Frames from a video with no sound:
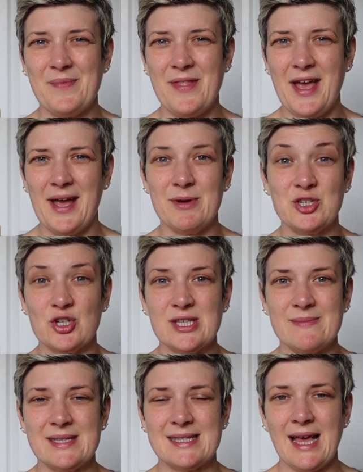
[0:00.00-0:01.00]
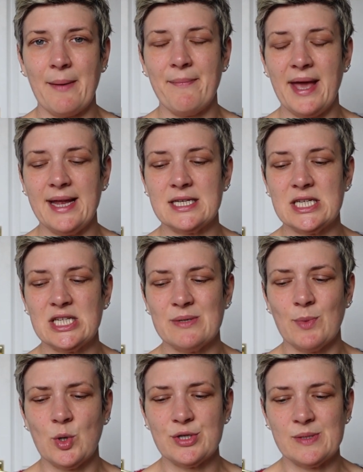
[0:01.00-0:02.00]
adjustments that I made to
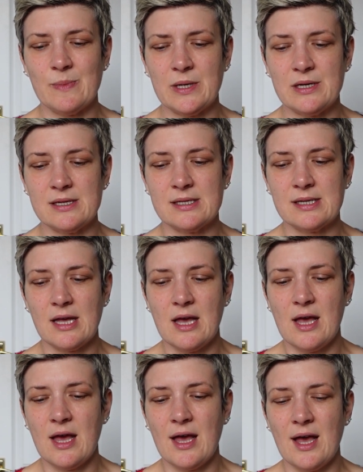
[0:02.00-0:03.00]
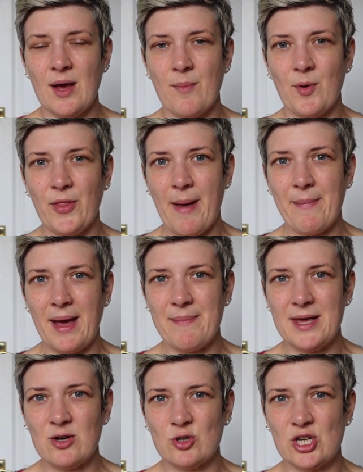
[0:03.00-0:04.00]
my husband's, but that might
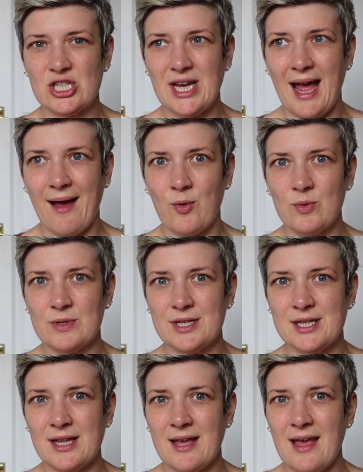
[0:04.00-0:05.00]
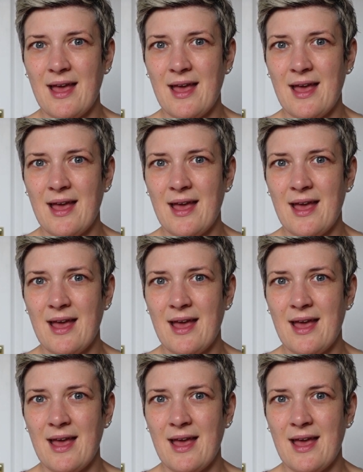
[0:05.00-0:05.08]
be a good shout.